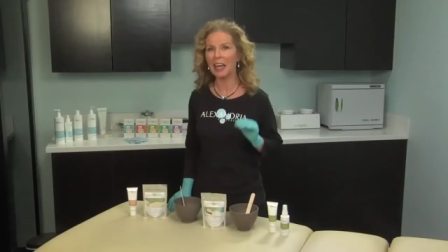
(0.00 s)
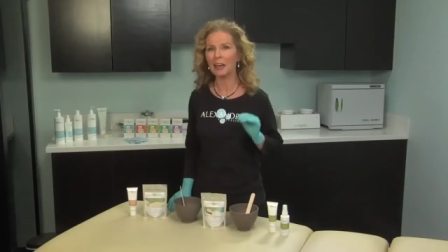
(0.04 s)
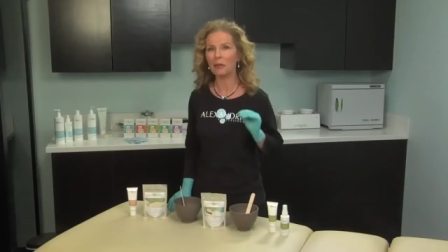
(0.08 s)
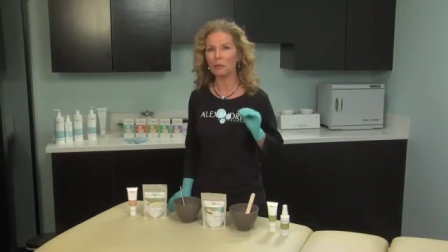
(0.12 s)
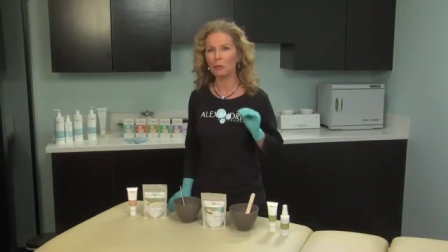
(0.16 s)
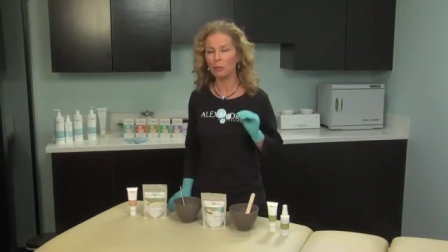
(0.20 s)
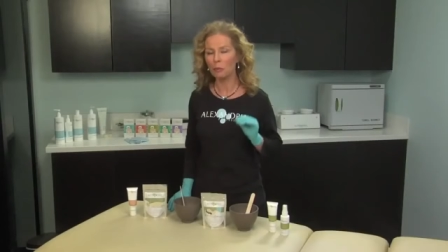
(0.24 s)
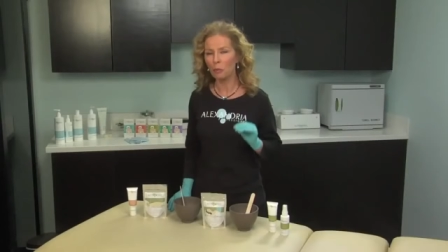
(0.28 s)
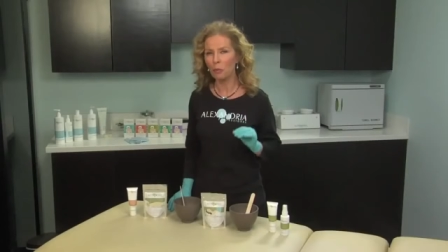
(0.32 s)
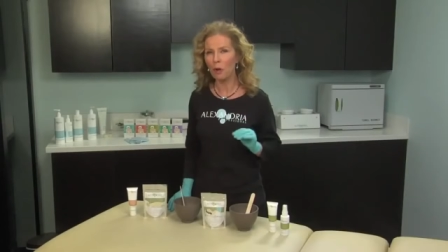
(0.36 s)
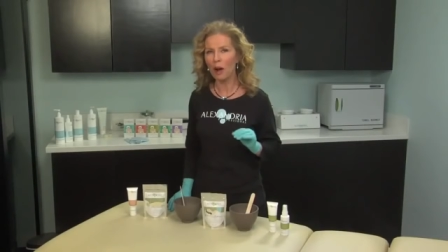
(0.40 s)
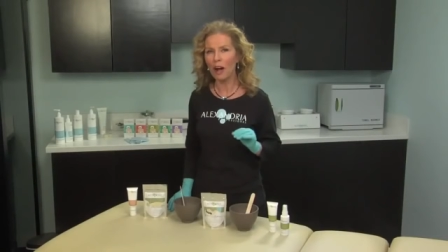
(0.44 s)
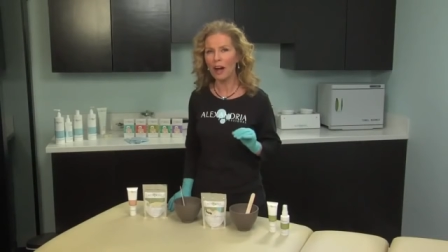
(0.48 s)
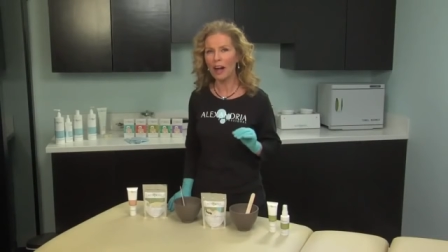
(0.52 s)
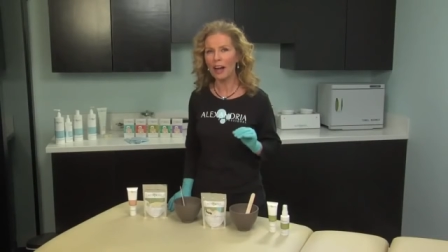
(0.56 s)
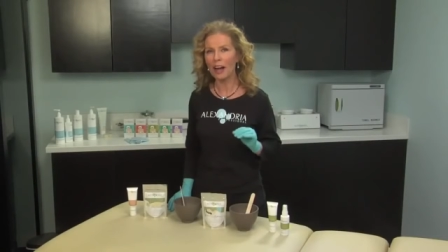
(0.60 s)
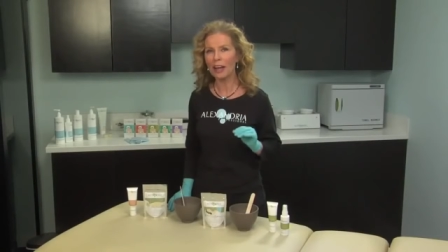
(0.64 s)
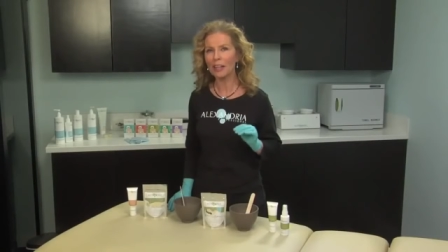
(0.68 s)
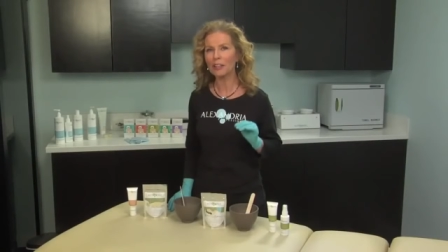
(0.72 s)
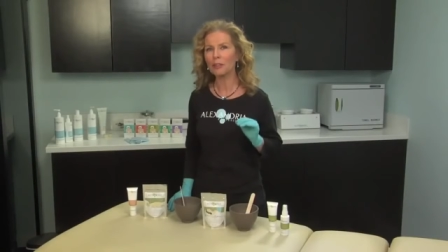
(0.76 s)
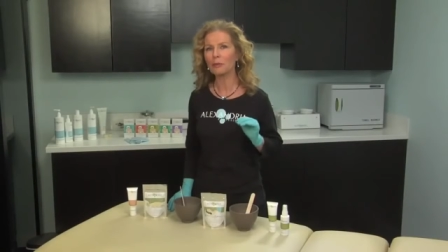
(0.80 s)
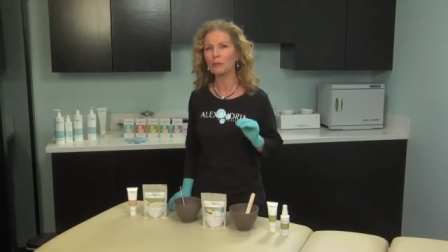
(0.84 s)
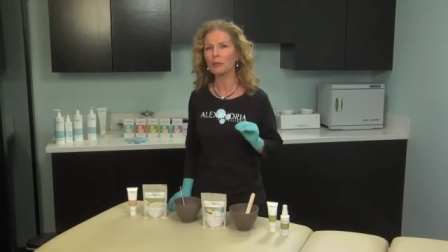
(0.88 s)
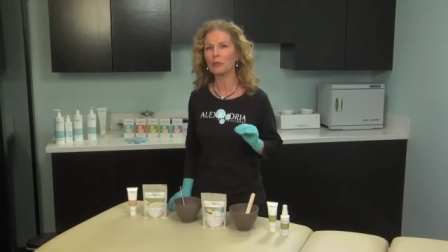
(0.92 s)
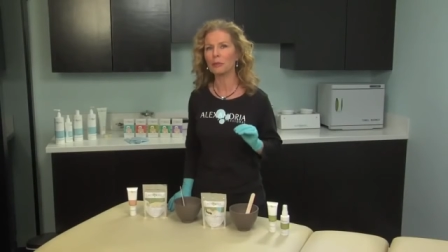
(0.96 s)
and why
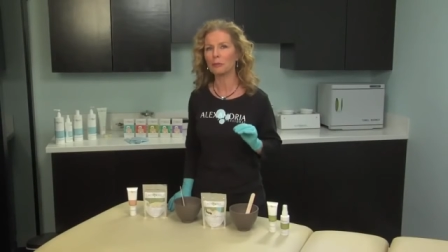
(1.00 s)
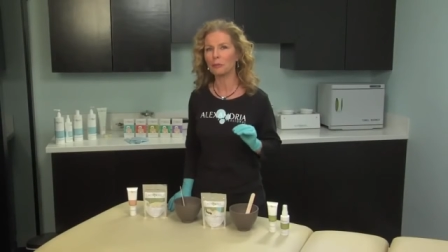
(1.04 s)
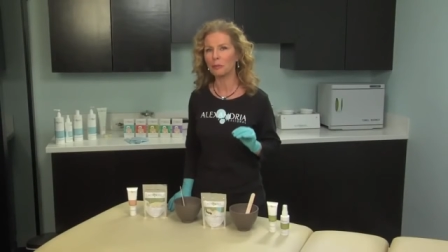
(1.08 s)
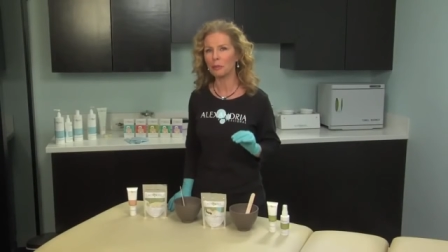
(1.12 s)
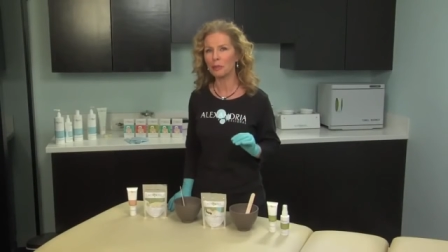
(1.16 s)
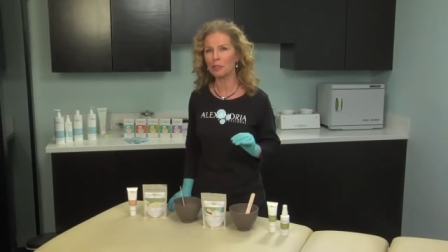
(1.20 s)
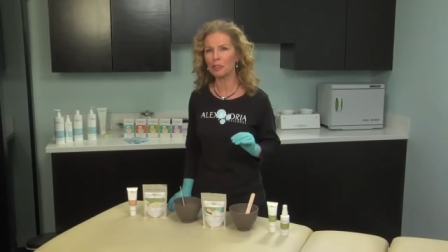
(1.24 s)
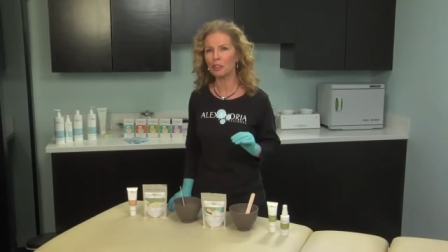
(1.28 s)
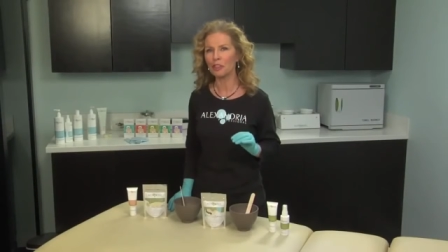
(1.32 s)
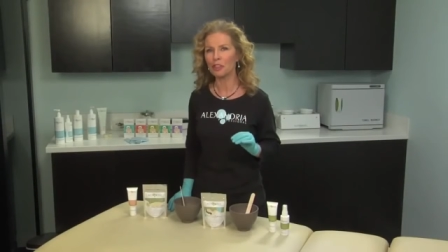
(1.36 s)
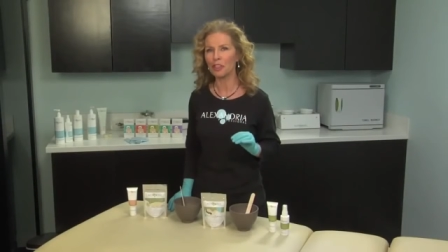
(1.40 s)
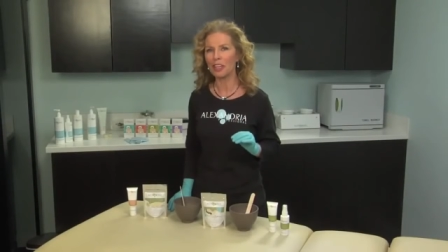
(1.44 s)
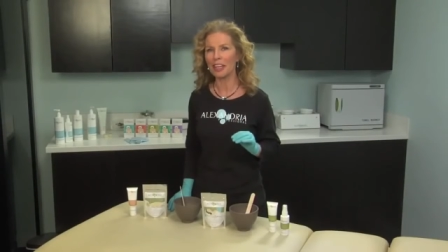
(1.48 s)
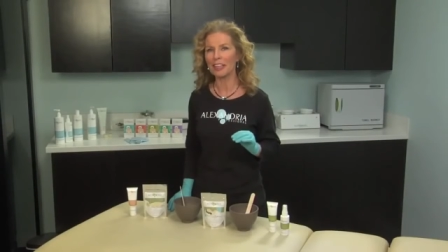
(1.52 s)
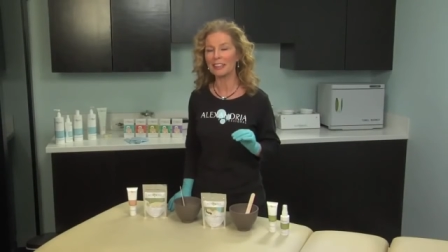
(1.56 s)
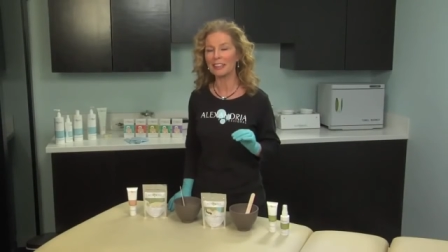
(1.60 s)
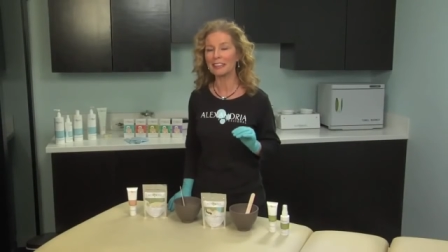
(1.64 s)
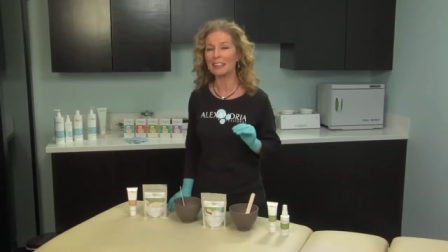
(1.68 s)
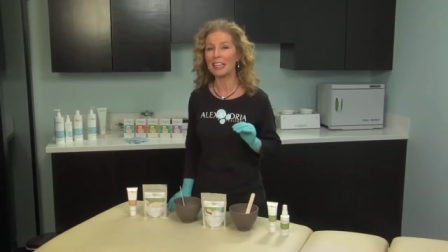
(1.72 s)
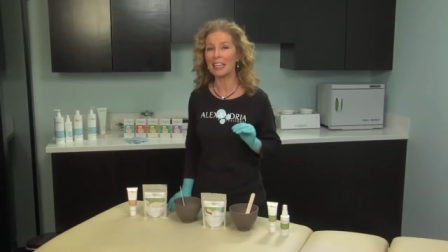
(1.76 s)
you will appreciate